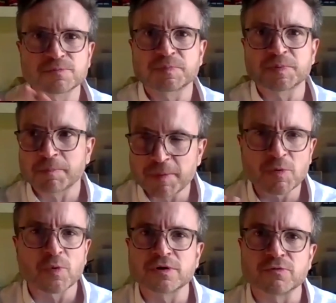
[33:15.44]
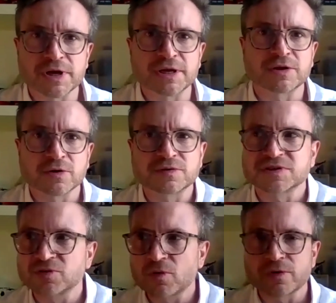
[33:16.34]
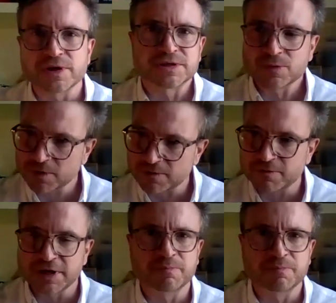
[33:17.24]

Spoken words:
but people want to read good stories. They want to read